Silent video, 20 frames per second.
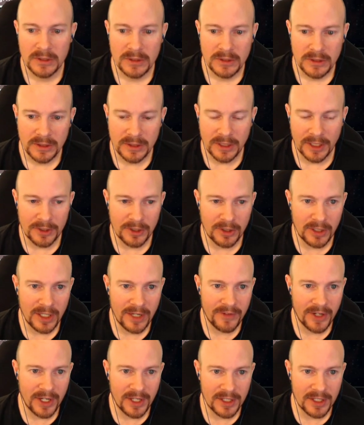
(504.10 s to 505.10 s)
and I don't
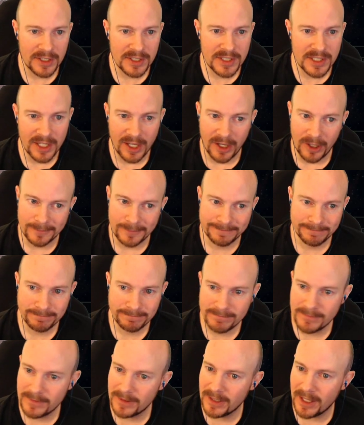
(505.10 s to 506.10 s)
have anything to sell.
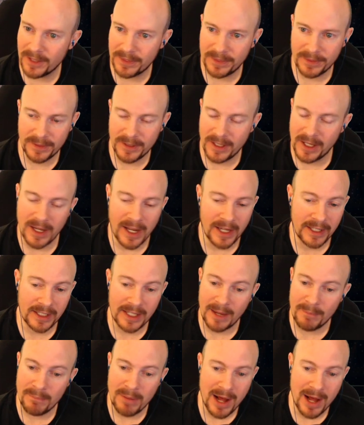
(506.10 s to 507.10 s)
Nothing. Not, I
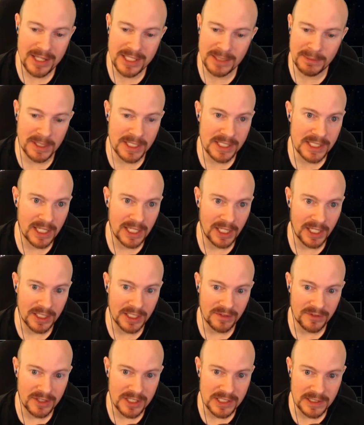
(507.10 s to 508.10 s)
can't possibly sell
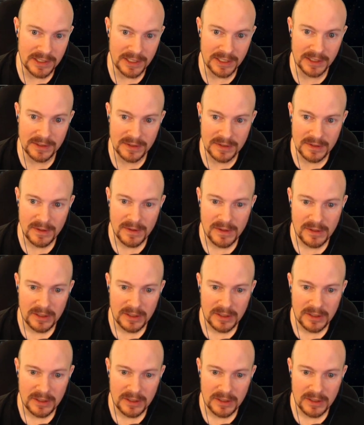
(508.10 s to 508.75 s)
any of these things.